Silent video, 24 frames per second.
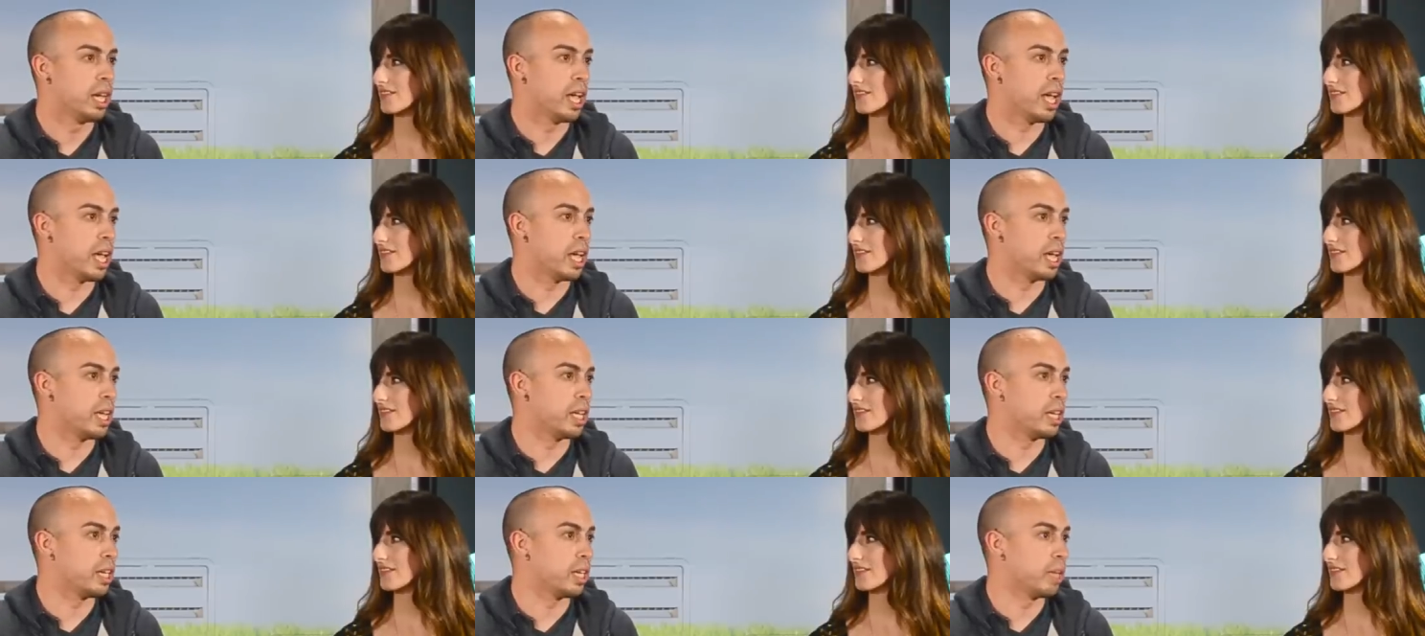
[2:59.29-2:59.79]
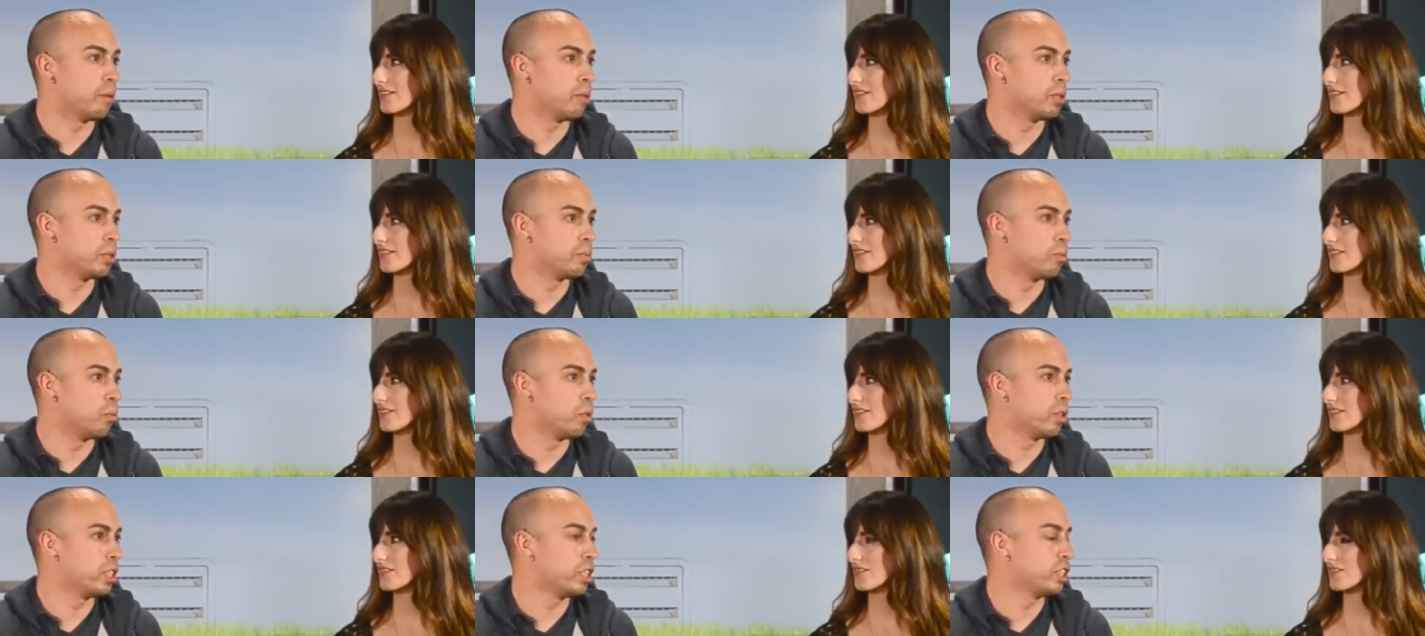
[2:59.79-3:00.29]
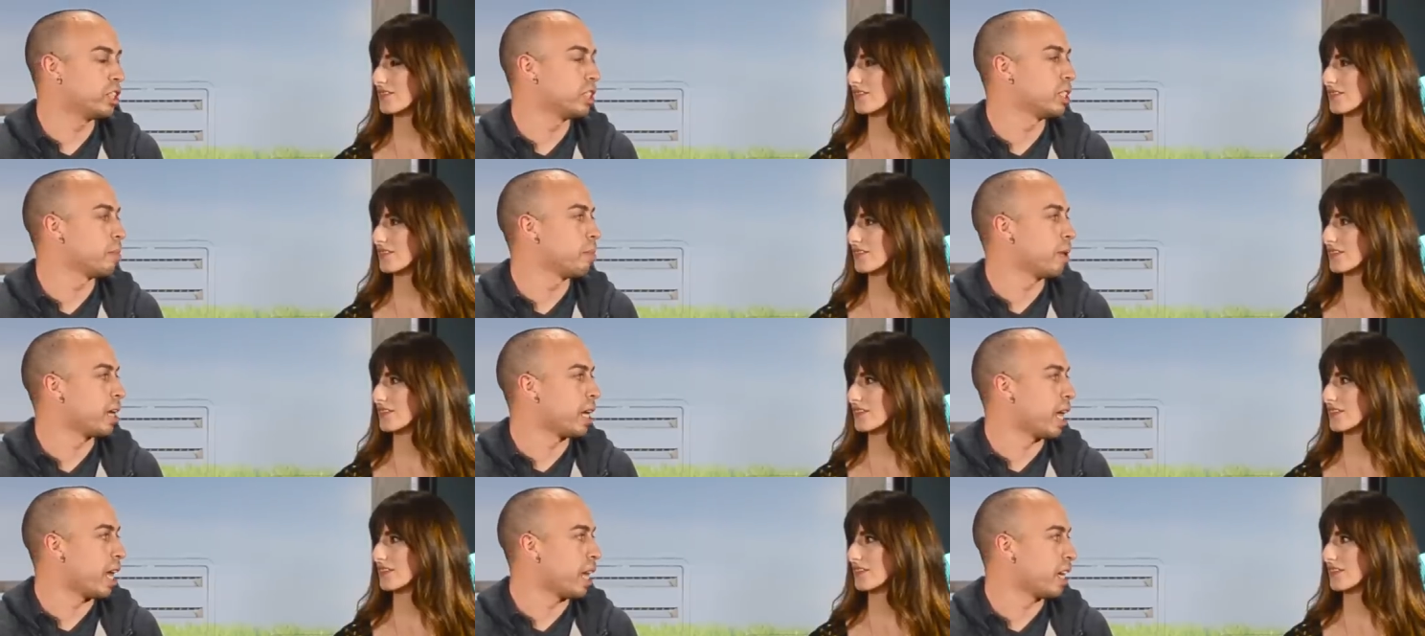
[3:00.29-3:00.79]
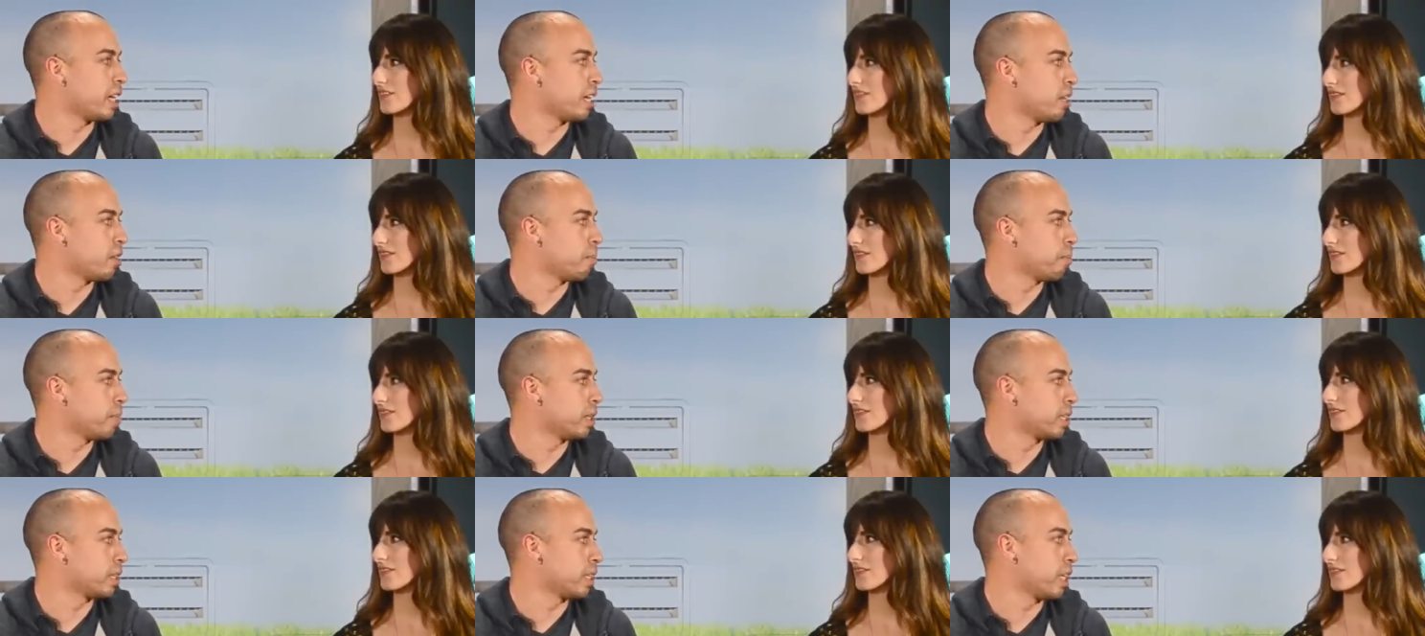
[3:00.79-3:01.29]
Speaker 1: and it was more than just about a
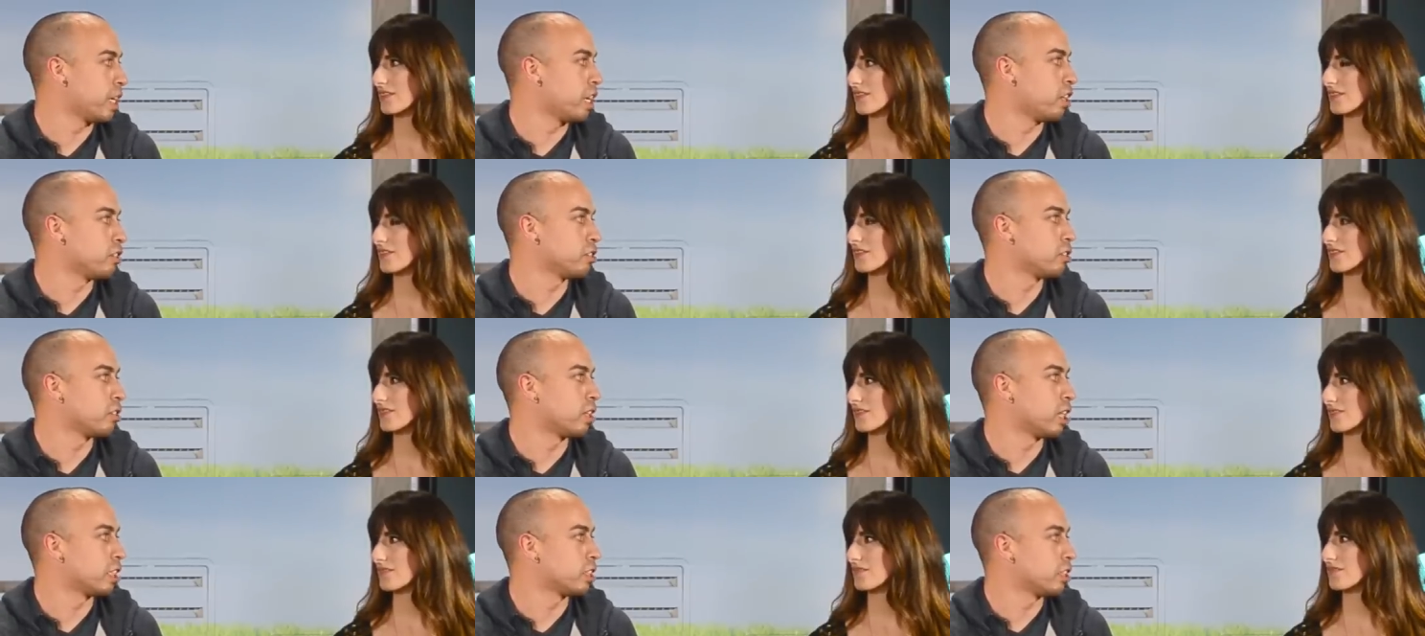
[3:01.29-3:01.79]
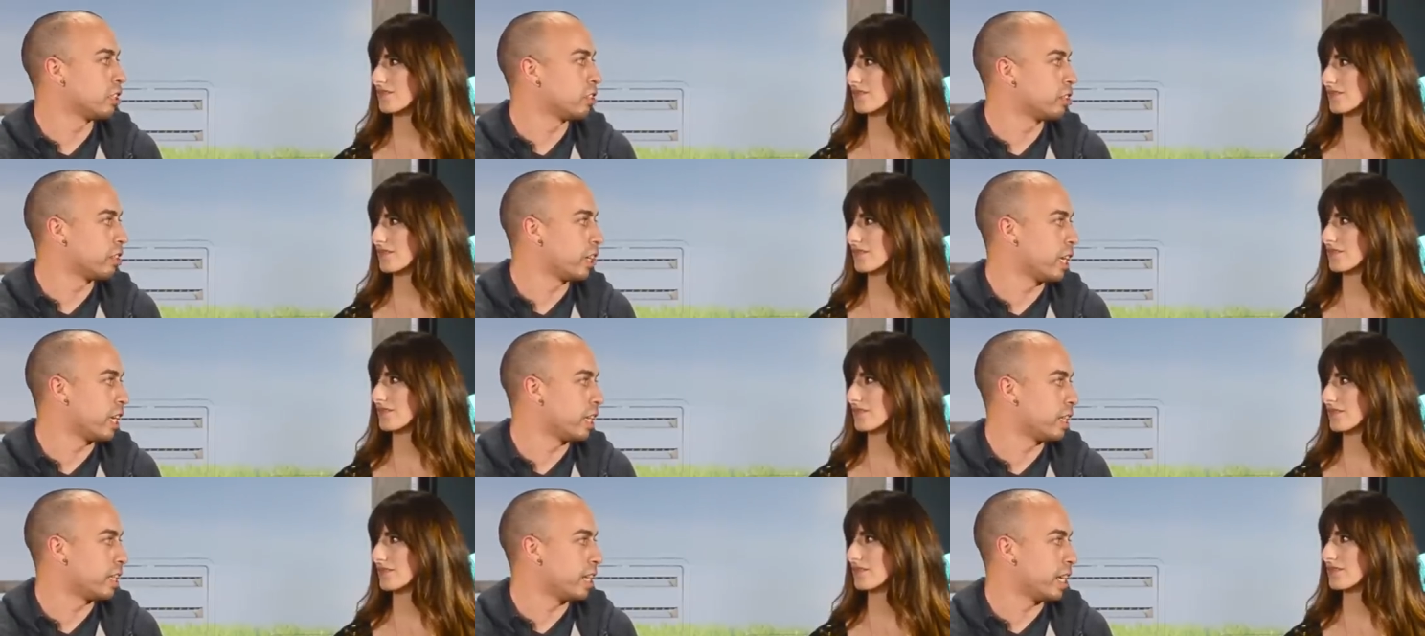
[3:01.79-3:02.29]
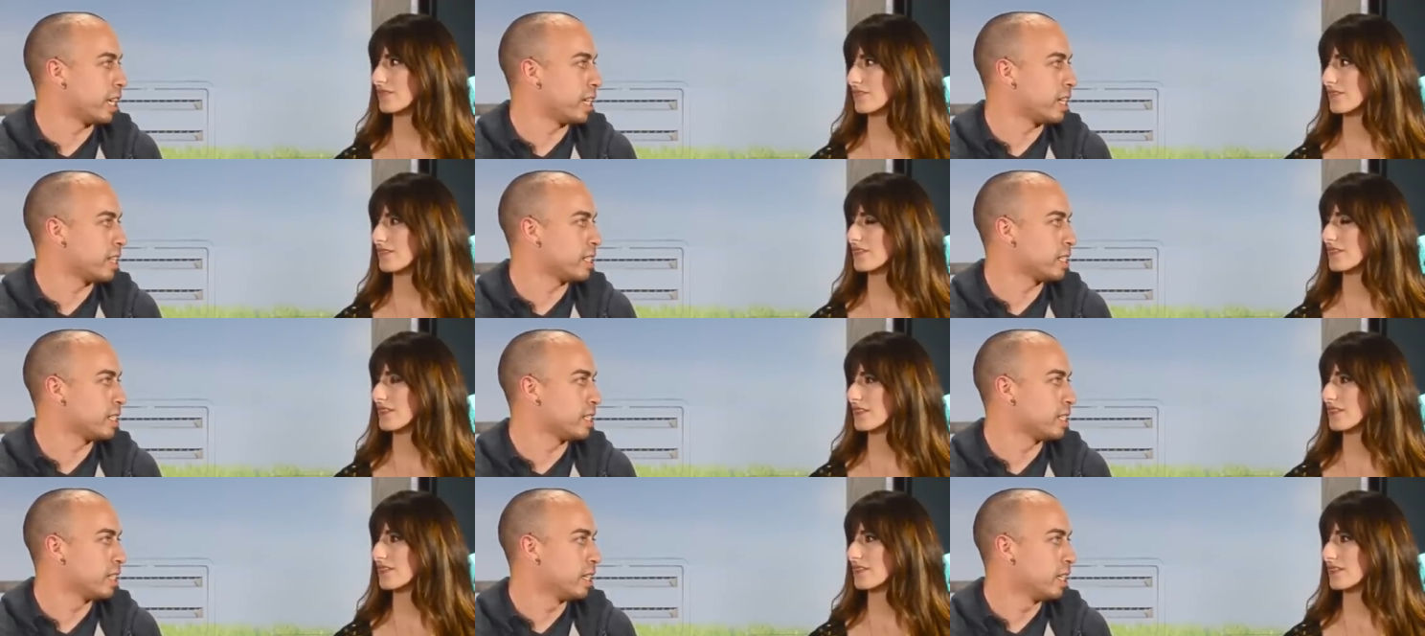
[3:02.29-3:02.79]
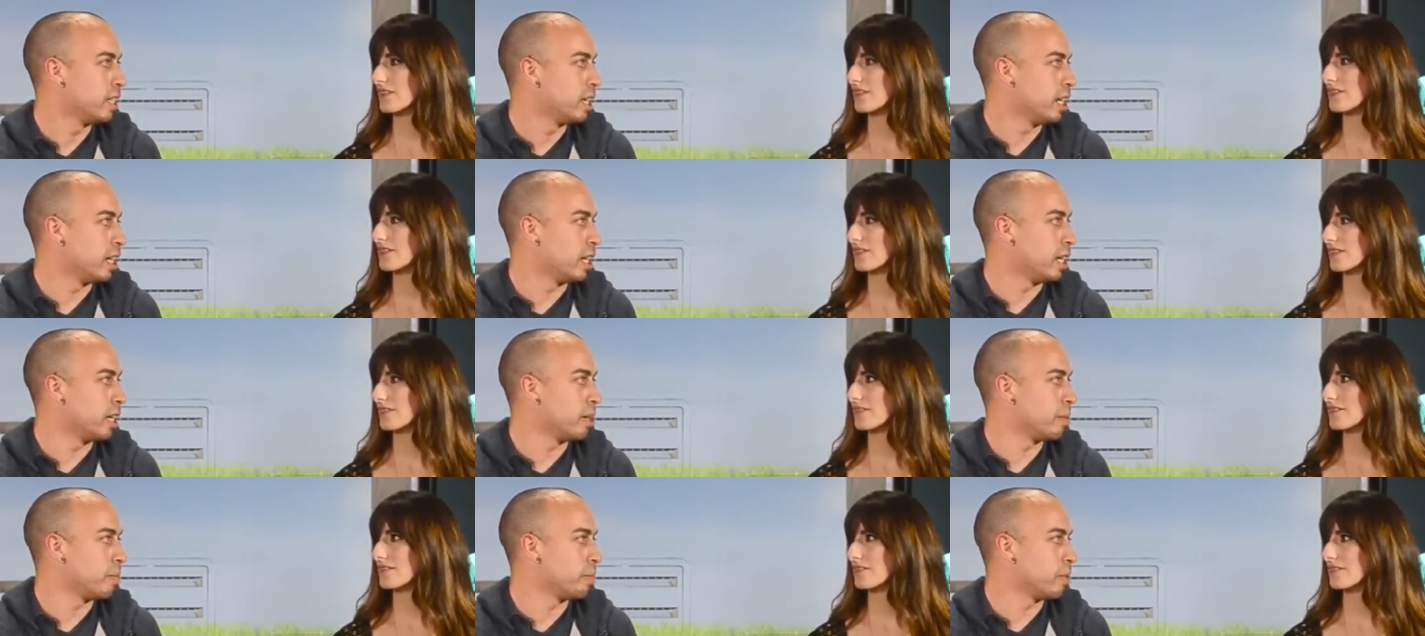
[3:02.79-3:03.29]
handout, but they also got to learn how to dance.
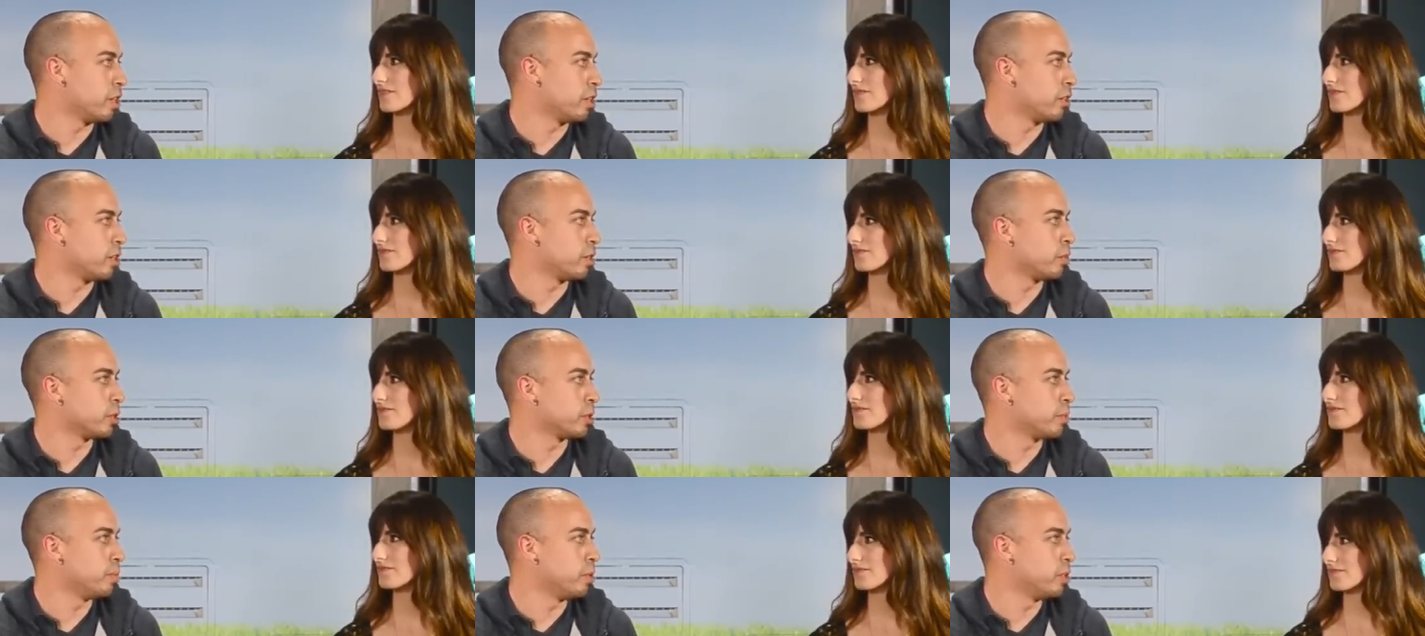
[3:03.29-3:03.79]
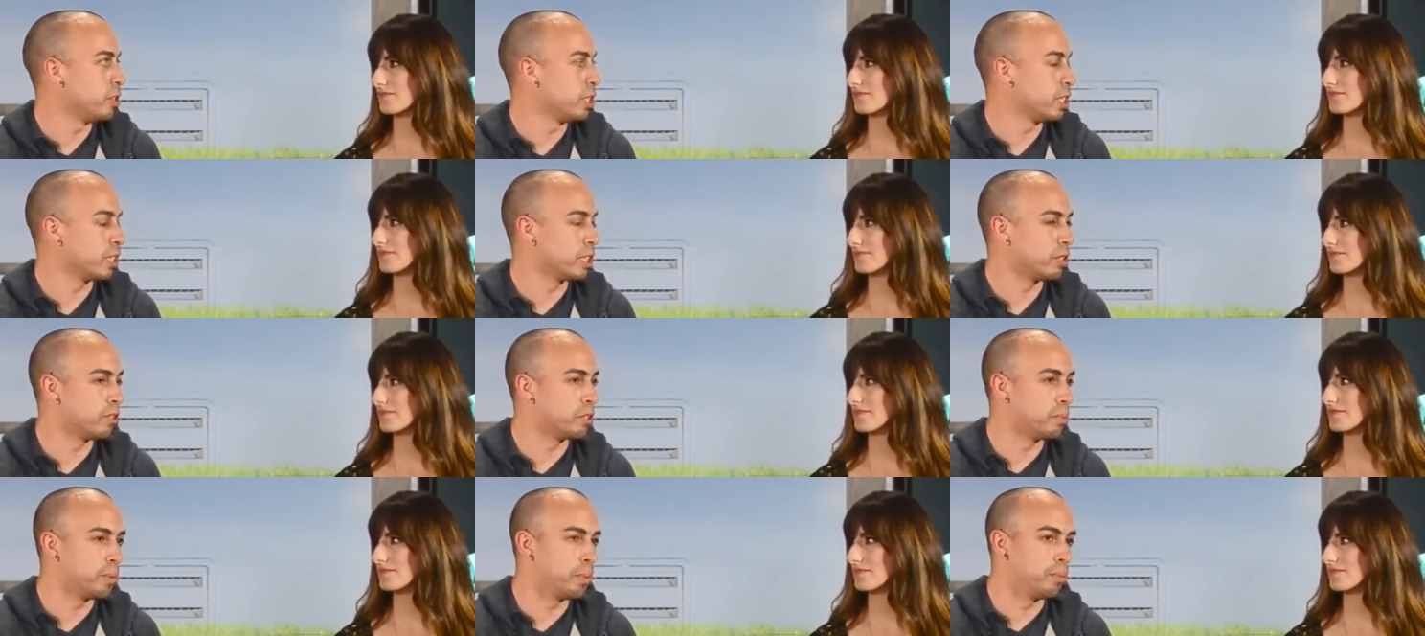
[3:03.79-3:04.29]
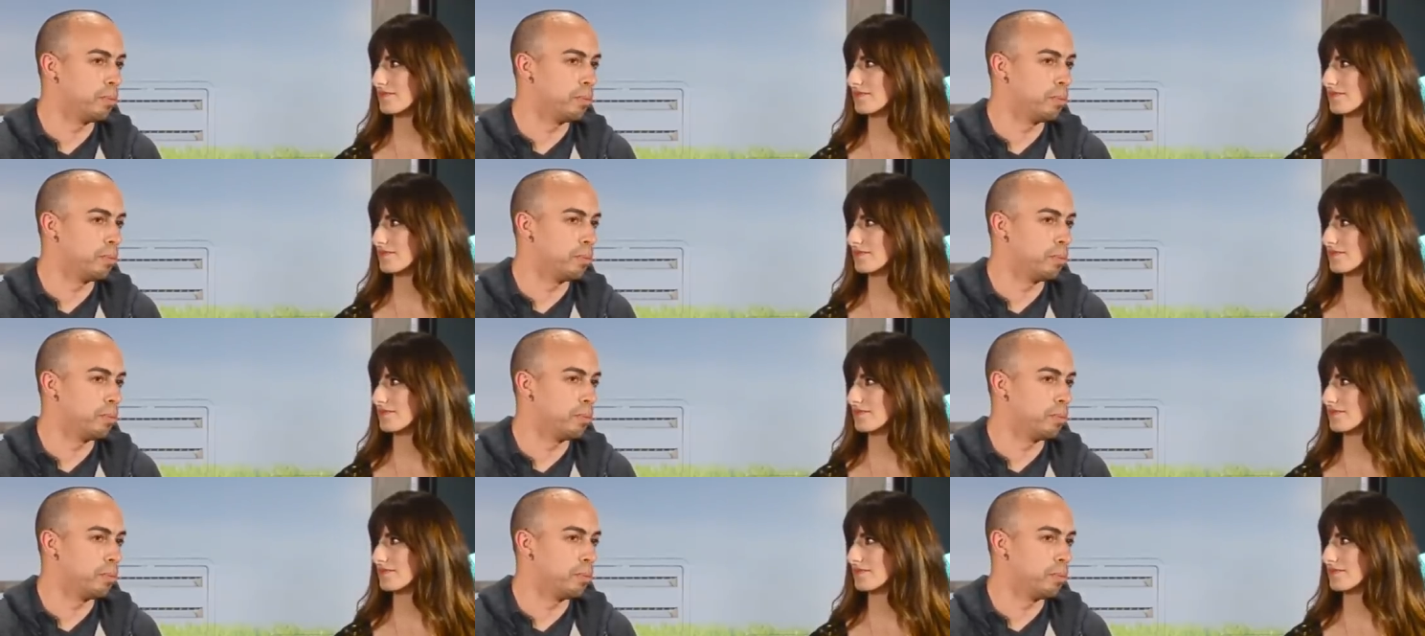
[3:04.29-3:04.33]
Um, you know, there was music, there was